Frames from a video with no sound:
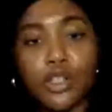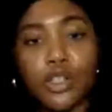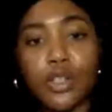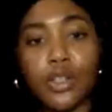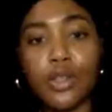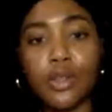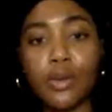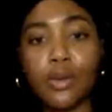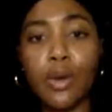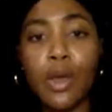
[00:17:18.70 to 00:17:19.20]
to
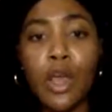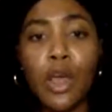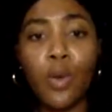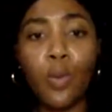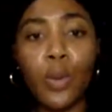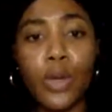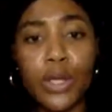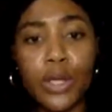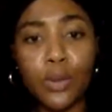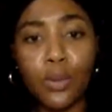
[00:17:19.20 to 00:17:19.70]
you
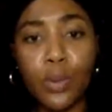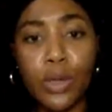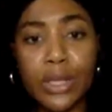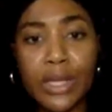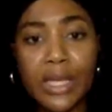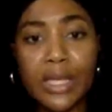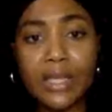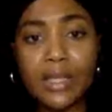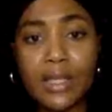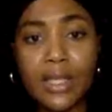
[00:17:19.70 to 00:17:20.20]
when
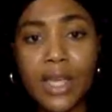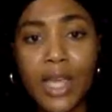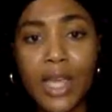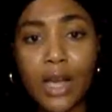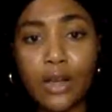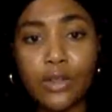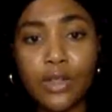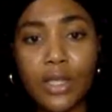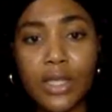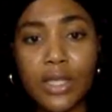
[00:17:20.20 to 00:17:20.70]
they see
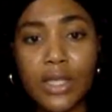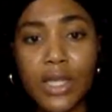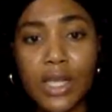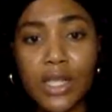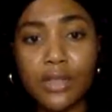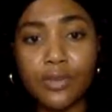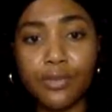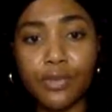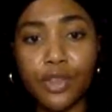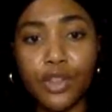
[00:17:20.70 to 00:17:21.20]
how
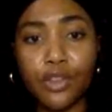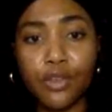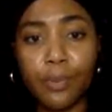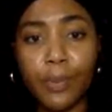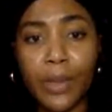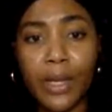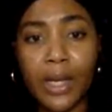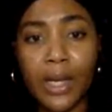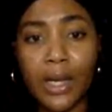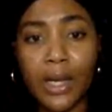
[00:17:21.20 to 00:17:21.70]
successful
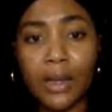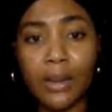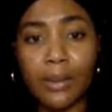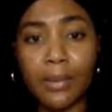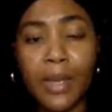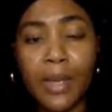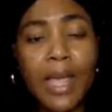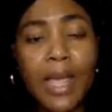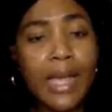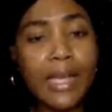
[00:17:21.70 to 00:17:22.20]
you've
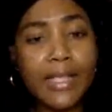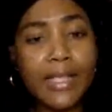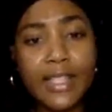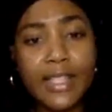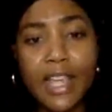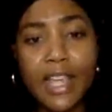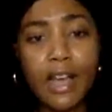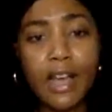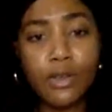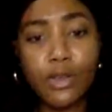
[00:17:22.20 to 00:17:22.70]
become
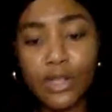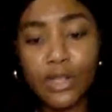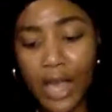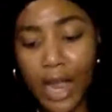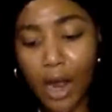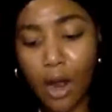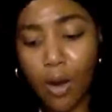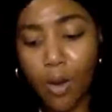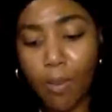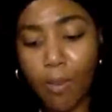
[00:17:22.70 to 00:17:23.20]
and see
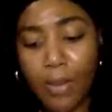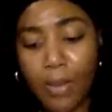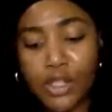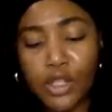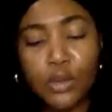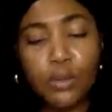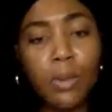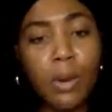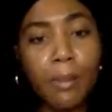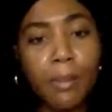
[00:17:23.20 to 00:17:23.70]

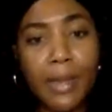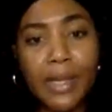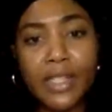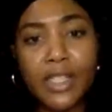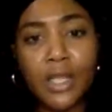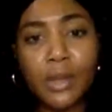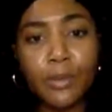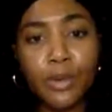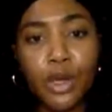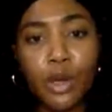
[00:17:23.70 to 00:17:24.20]
how much
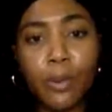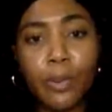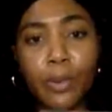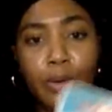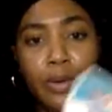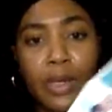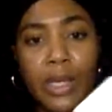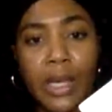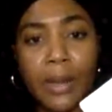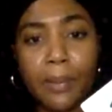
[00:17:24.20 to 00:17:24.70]
momentum
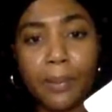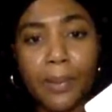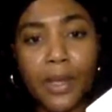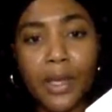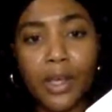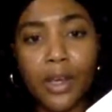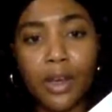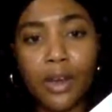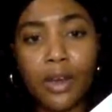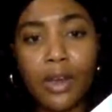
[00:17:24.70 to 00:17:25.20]
you're
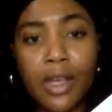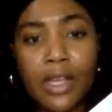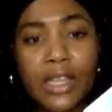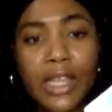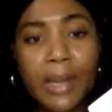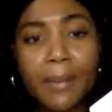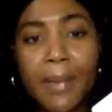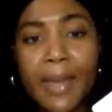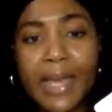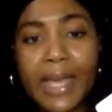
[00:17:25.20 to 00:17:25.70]
building up here.
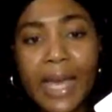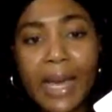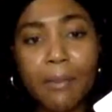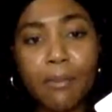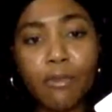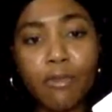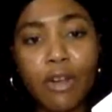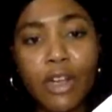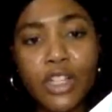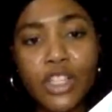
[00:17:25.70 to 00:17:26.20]
They
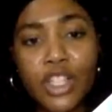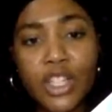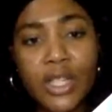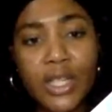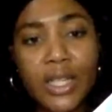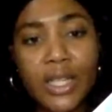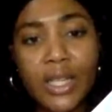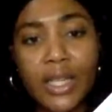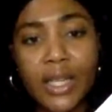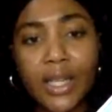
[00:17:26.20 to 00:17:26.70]
may come
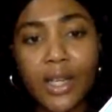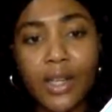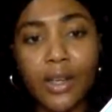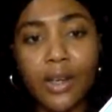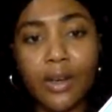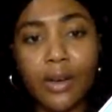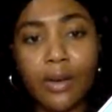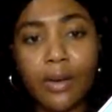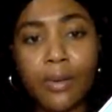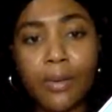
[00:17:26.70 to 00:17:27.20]
rushing in
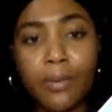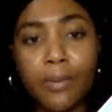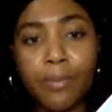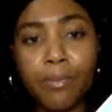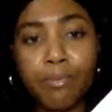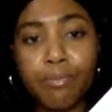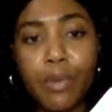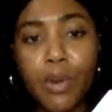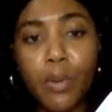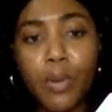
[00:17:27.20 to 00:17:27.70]
here.
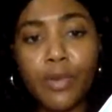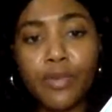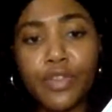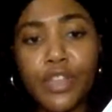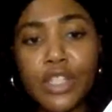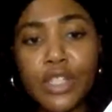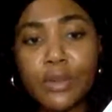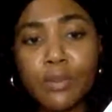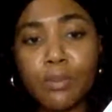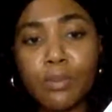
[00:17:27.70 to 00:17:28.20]
But
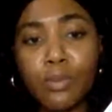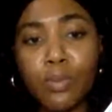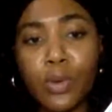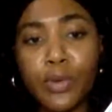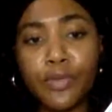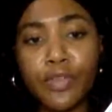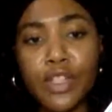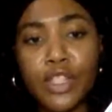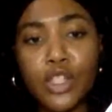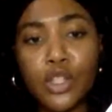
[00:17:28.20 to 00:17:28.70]
with this
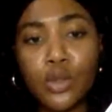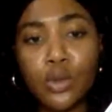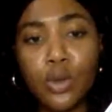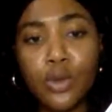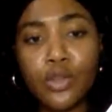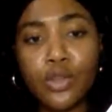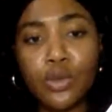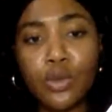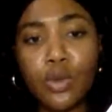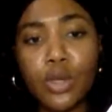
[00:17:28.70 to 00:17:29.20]

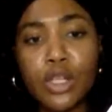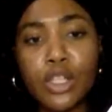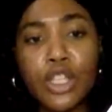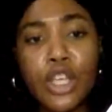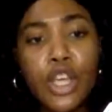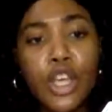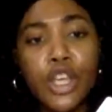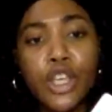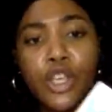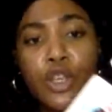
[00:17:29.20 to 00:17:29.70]
2 of Swords,